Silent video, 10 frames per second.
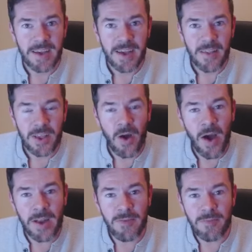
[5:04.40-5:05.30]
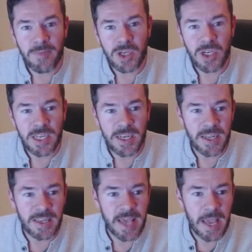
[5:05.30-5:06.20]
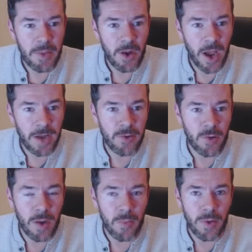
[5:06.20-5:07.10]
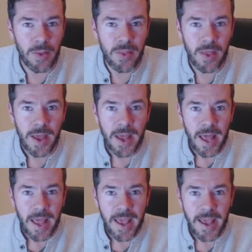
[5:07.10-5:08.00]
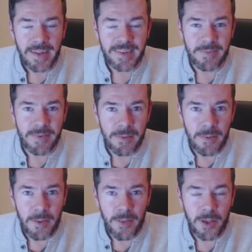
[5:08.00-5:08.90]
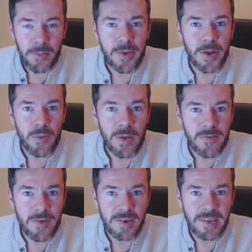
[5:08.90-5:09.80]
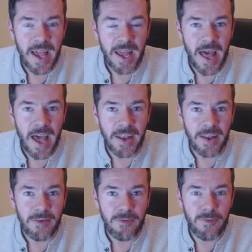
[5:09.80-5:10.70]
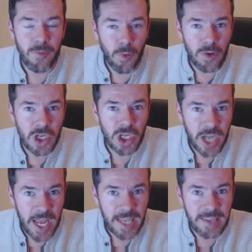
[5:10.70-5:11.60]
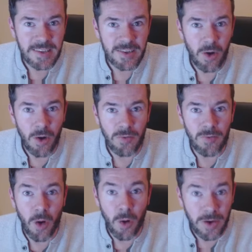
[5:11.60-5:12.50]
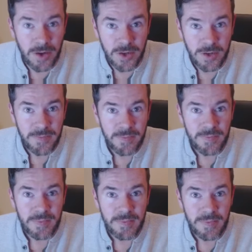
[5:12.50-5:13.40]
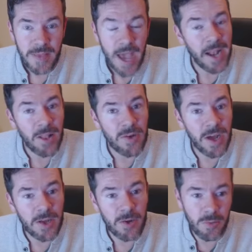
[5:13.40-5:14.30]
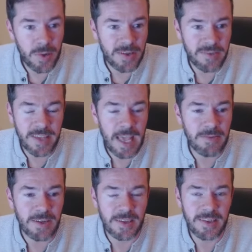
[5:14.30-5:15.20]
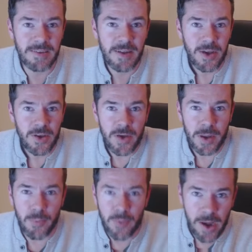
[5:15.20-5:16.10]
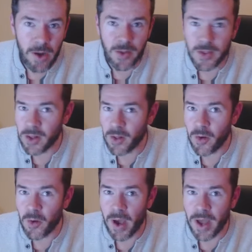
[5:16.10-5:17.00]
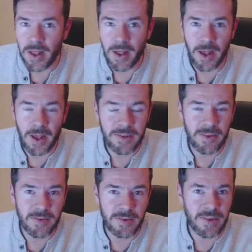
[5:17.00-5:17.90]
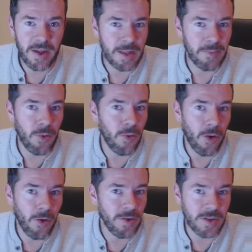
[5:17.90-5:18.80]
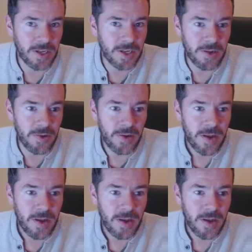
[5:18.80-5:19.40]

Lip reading: the kind of machine and game that I grew up with, except the computer we first had 4 shades of orange. And it looked kind of cool because for games like this, you had a brown, a yellow, and a sort of a slightly more orangey yellow.